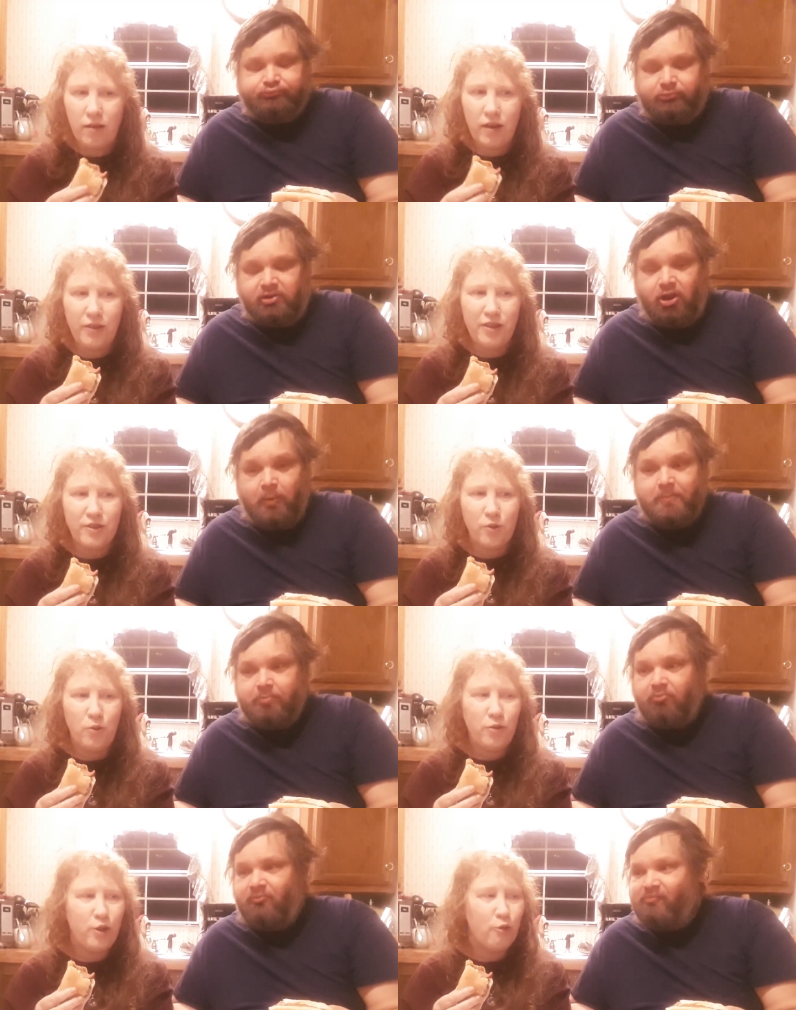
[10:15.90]
Speaker 1: I think it's
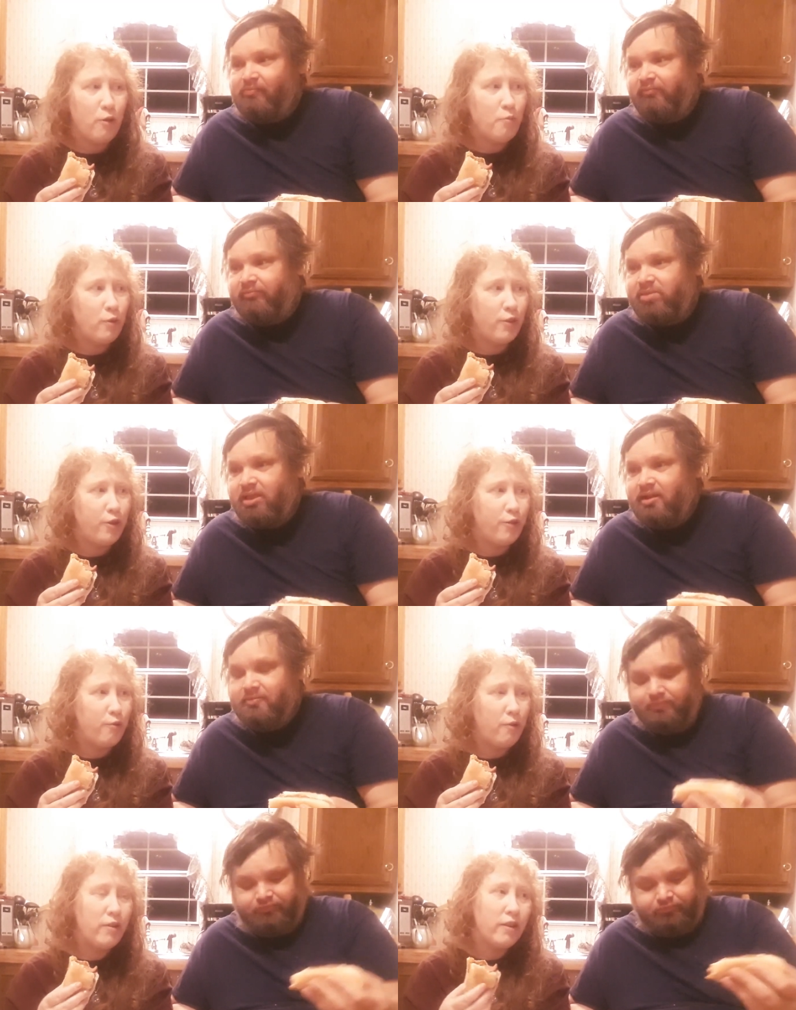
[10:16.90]
cool your one brother, the
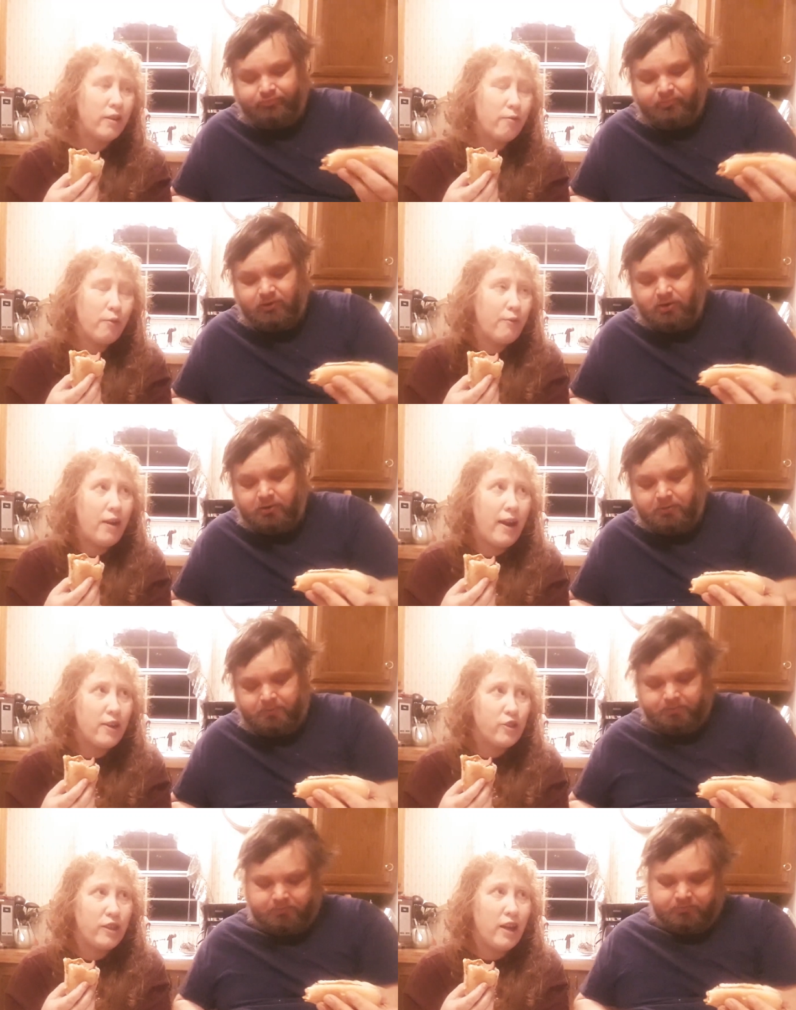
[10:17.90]
one that we've not
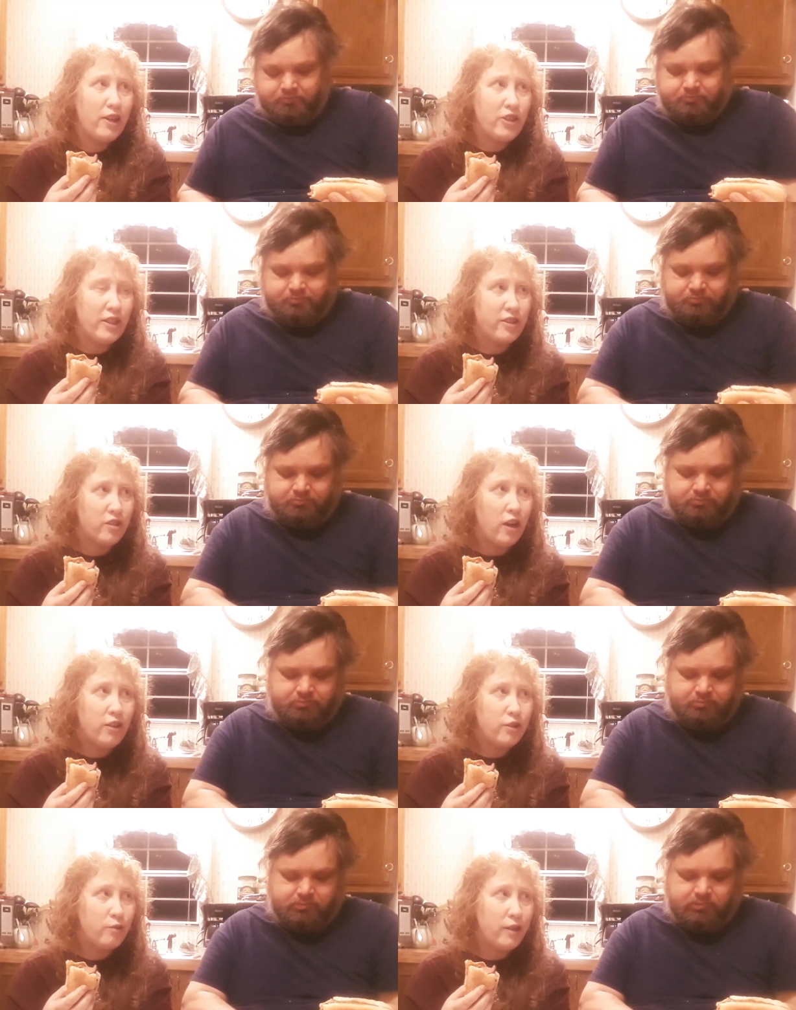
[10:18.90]
actually got a chance to
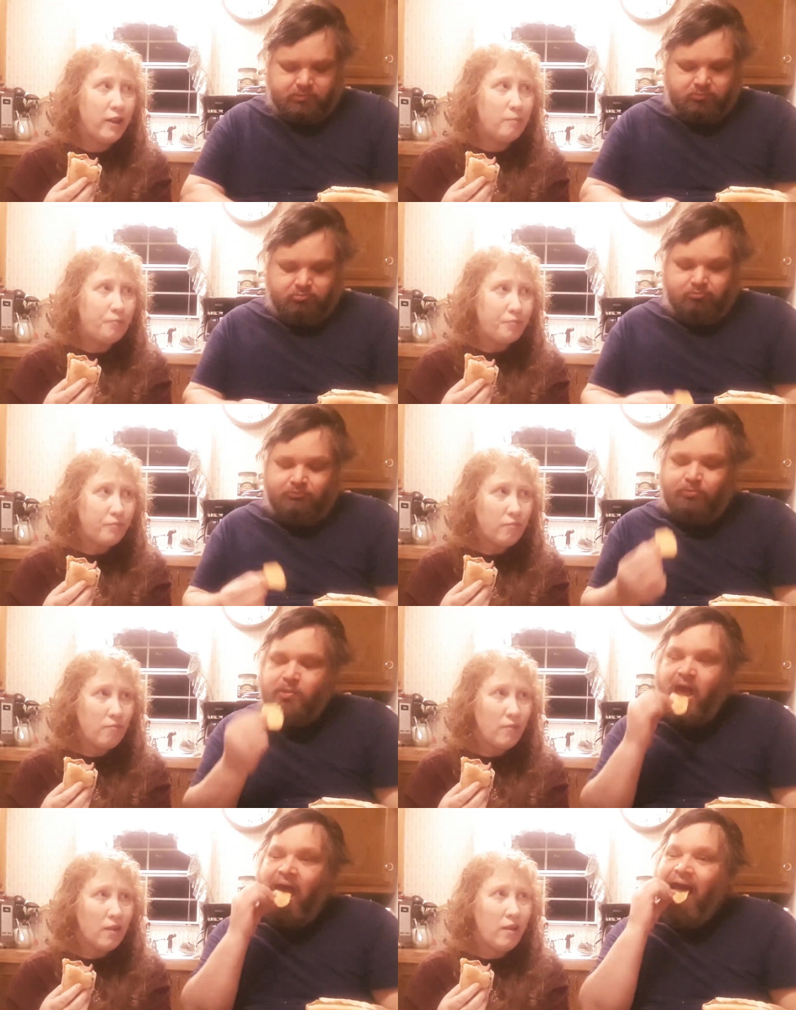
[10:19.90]
talk to yet,
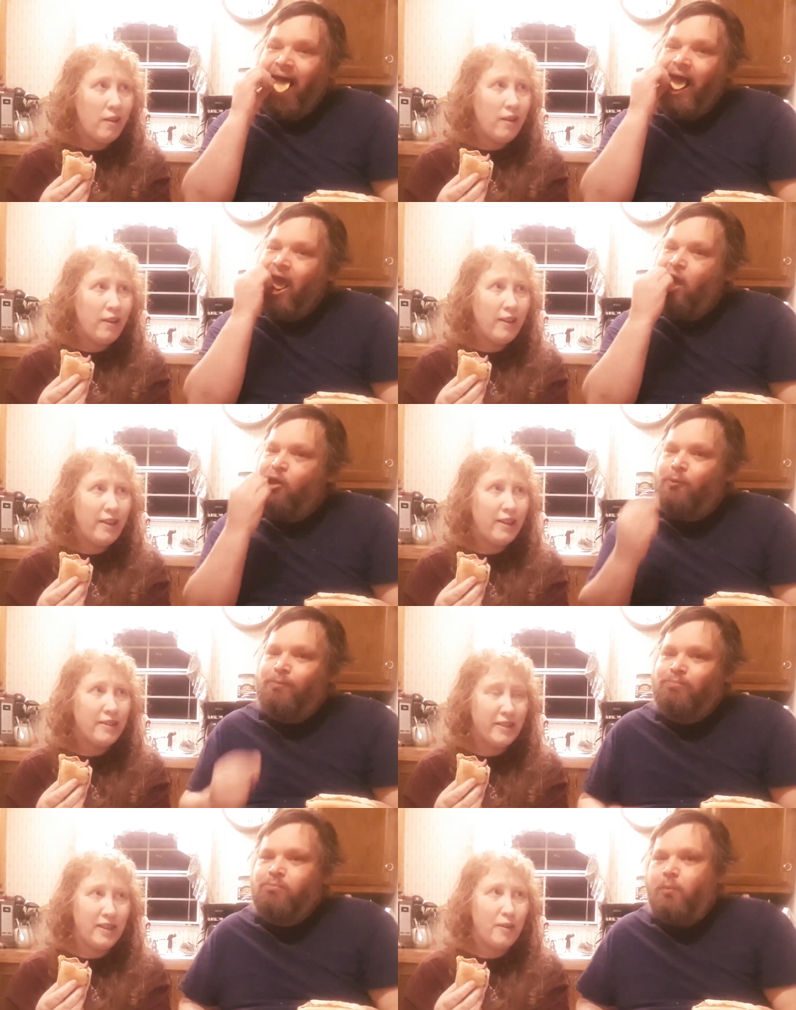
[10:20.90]

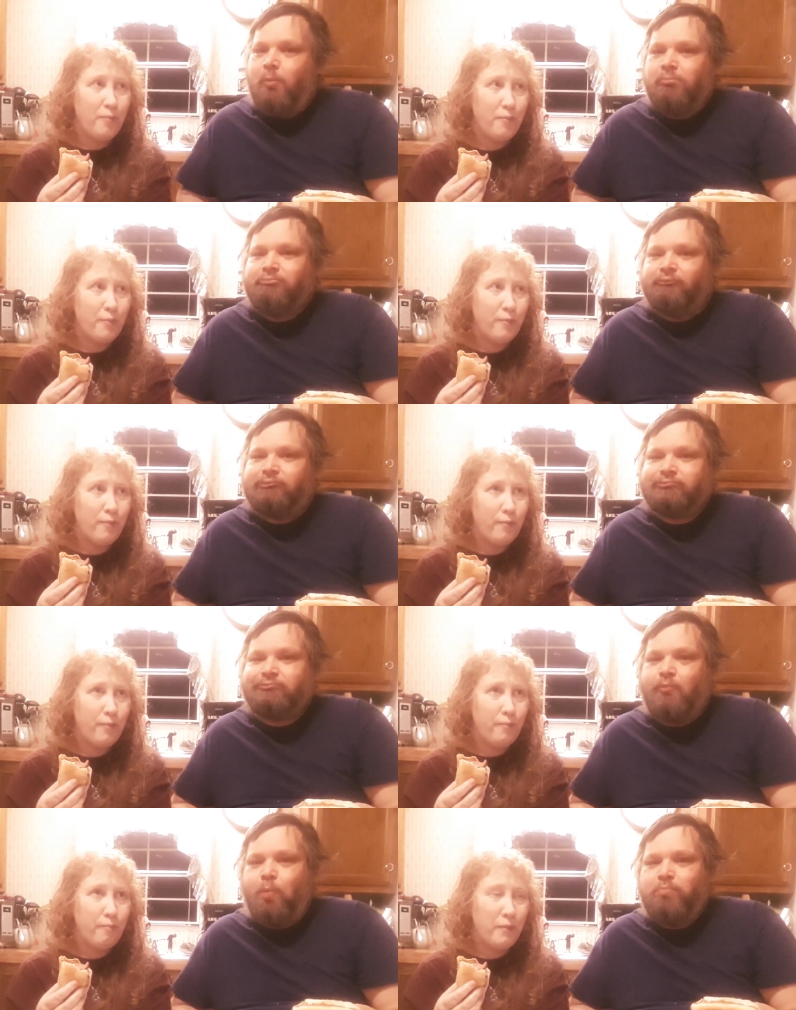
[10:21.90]
is in a
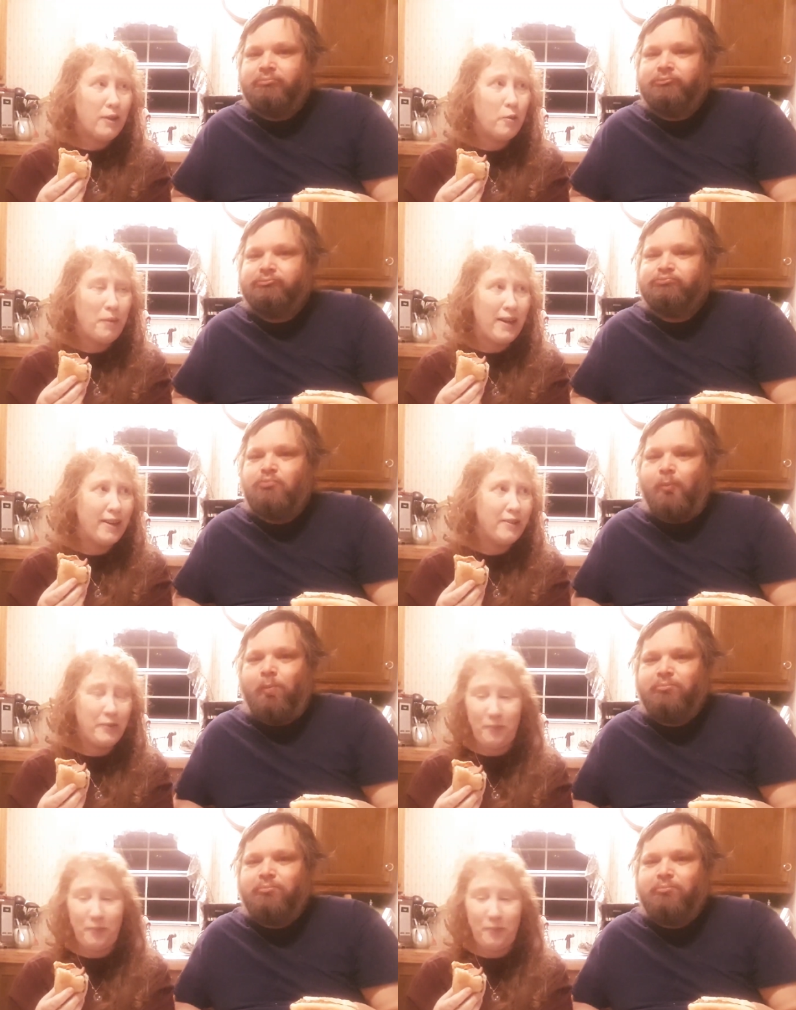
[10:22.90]
metal band.